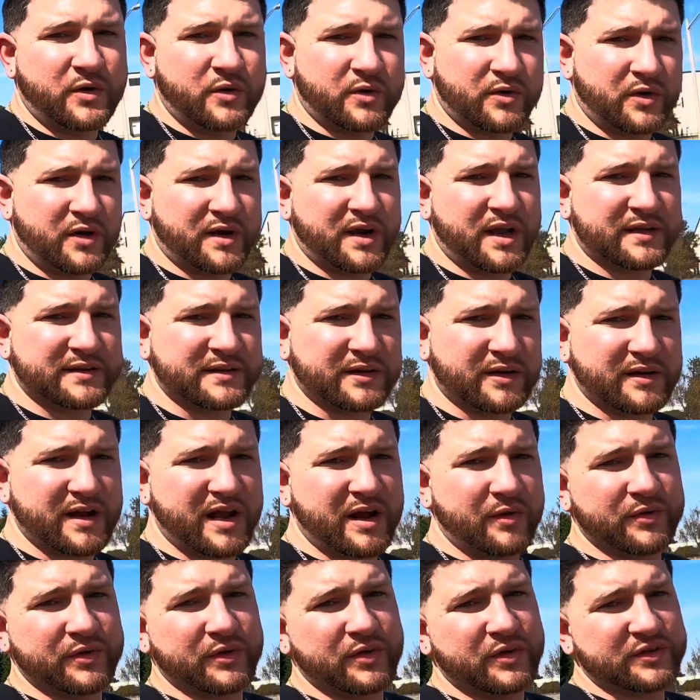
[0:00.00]
going on out there
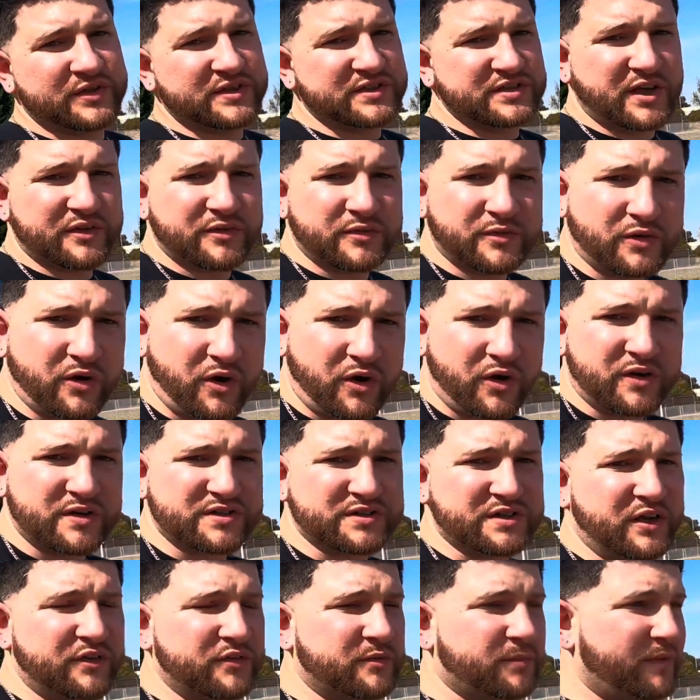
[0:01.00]
now with all these other
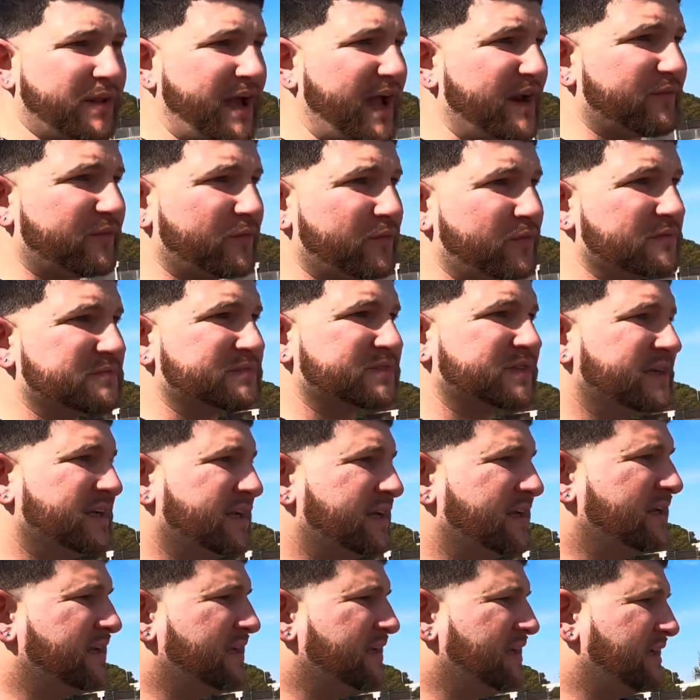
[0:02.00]
cars and other platforms,
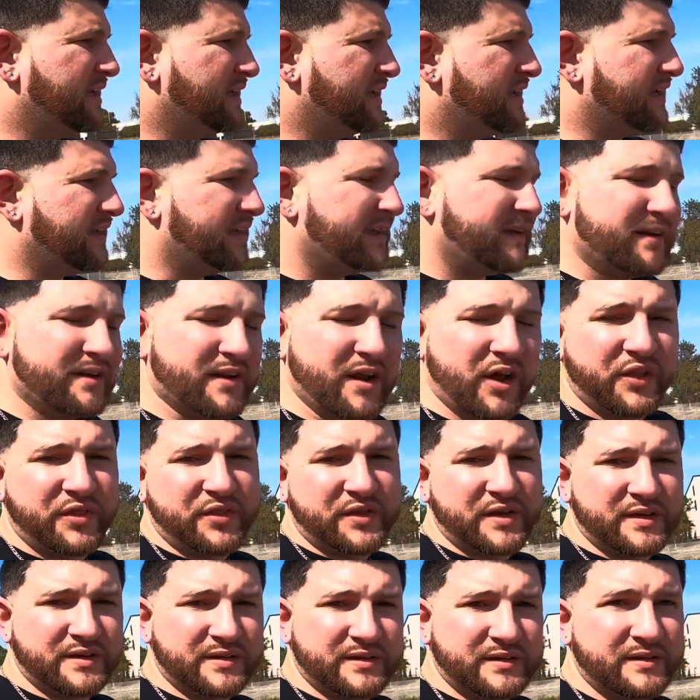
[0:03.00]

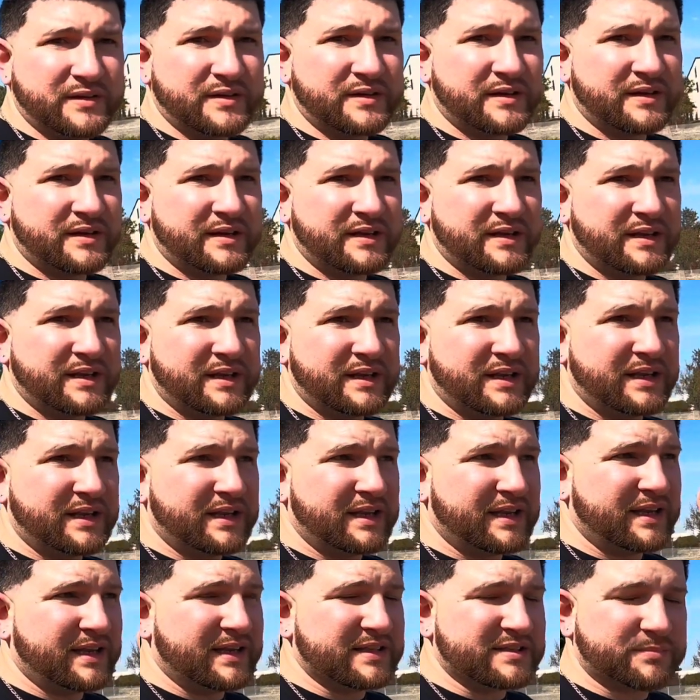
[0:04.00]
nothing
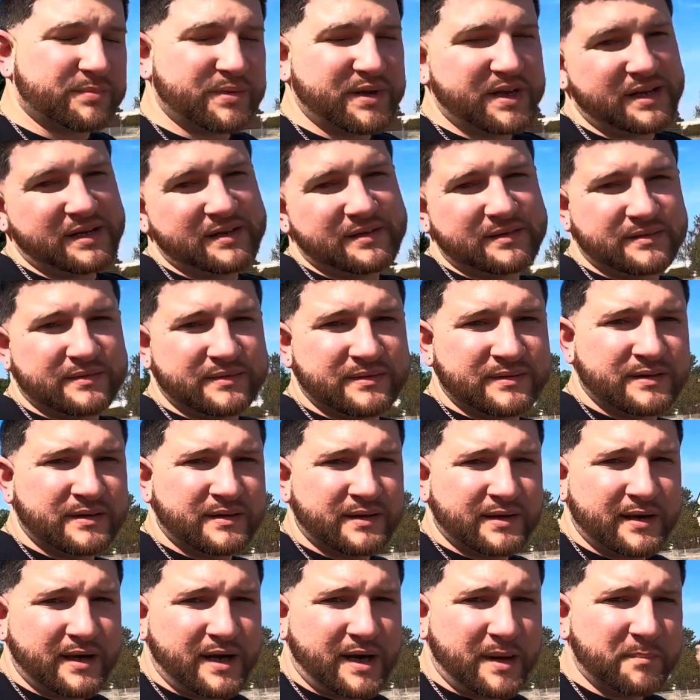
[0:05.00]
is beating
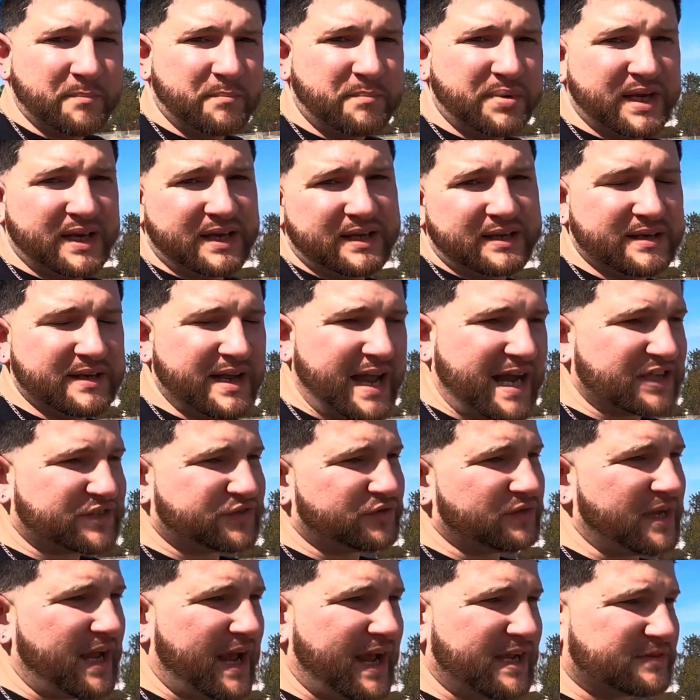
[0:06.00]
a big
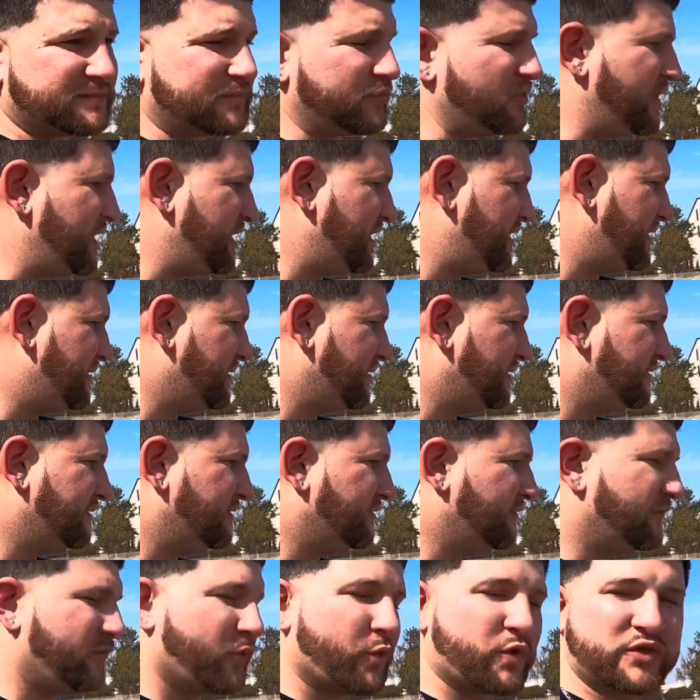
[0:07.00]
naturally aspirated
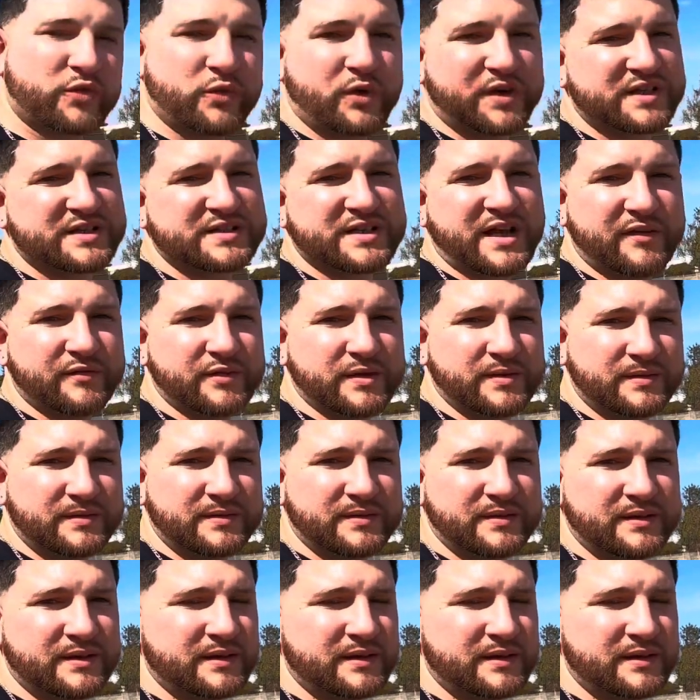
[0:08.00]
427